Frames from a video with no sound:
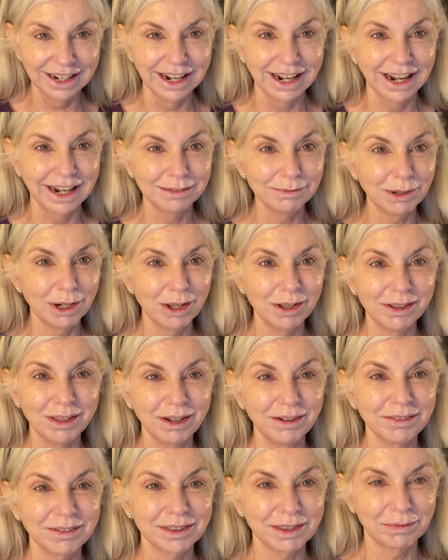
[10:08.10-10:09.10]
I'm all
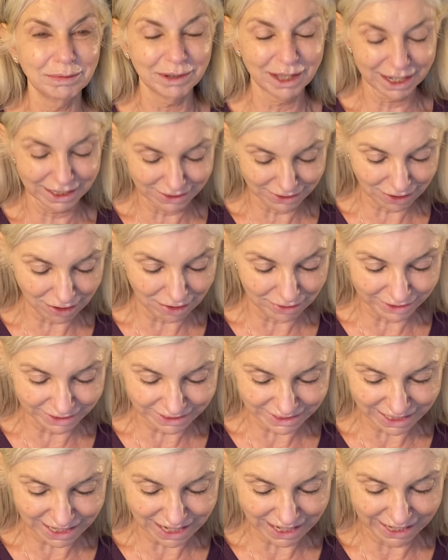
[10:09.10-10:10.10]
over the place all the
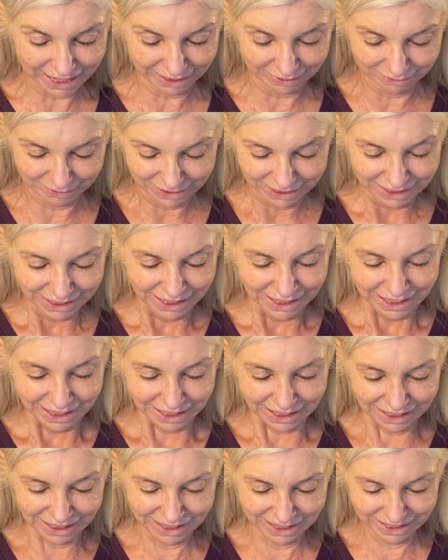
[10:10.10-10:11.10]

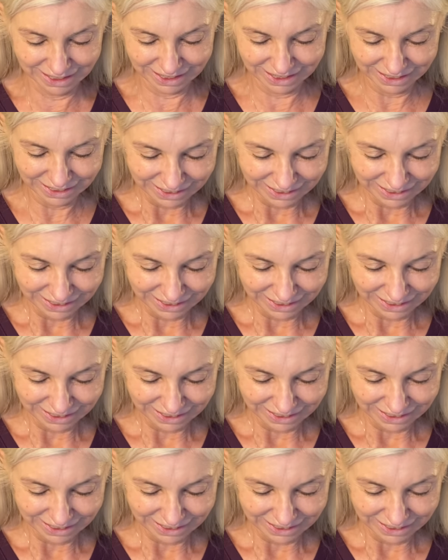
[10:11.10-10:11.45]
time.